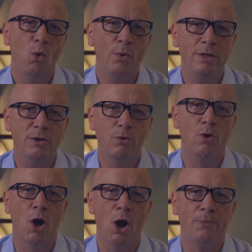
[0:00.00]
We
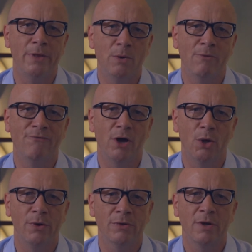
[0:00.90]
do hope that you will
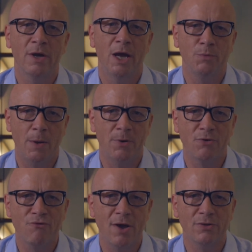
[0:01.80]
follow us as we
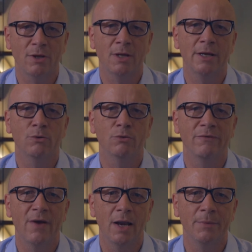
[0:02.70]
progress to clinical
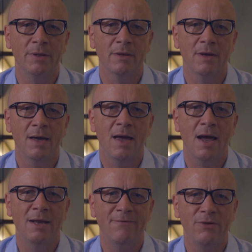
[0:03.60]
development,
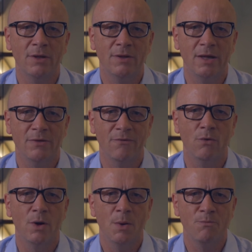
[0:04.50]
and if
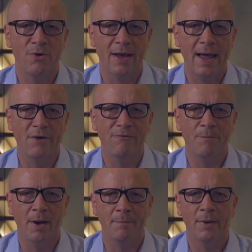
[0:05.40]
successful, bring alpha
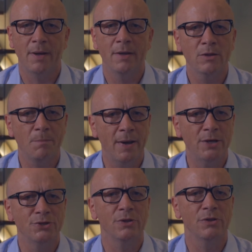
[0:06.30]
pump to
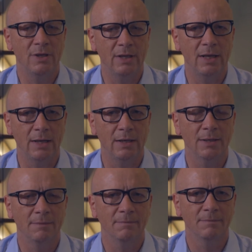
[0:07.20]
patients in need.